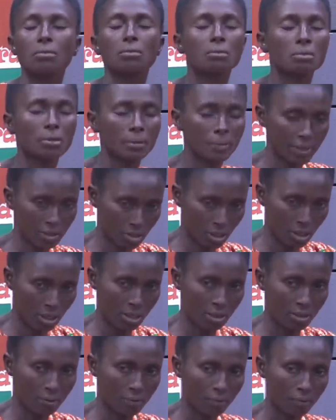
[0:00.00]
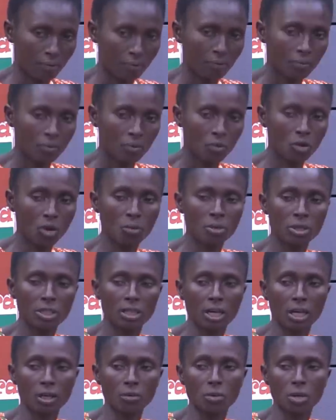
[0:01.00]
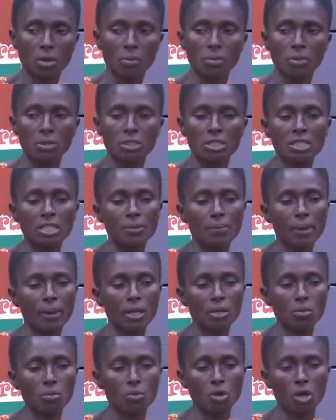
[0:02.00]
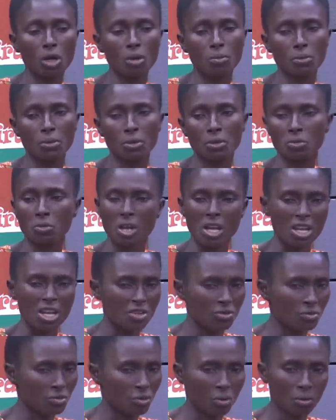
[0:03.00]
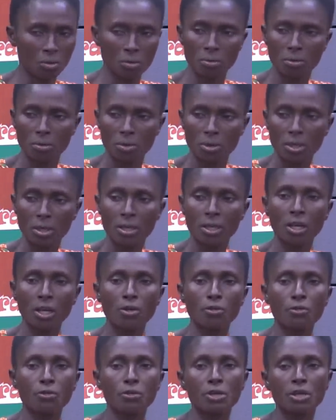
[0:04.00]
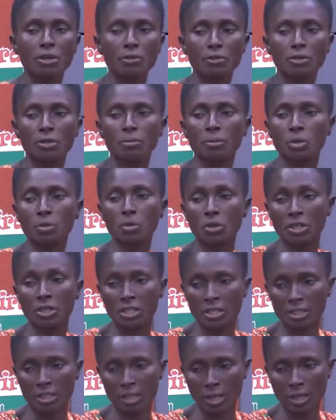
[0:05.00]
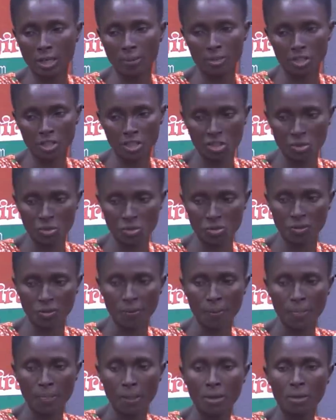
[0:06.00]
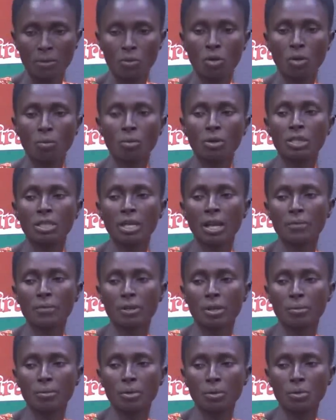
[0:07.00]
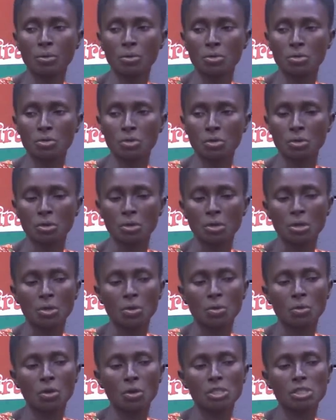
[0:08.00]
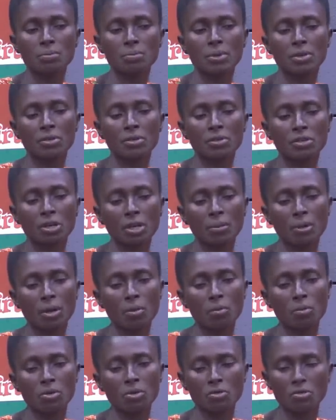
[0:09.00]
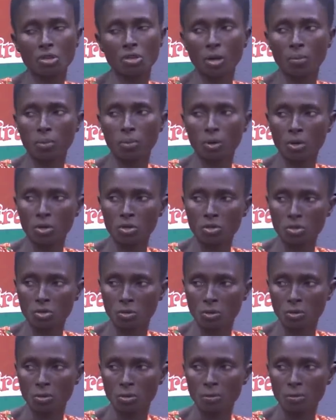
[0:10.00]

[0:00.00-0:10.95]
me patching. No, my dear dog, tiny pan of woodburn way, no fun of me grinning in an amateur so. No, my dear, me a big goose, no, as a man share my moon chablos, no.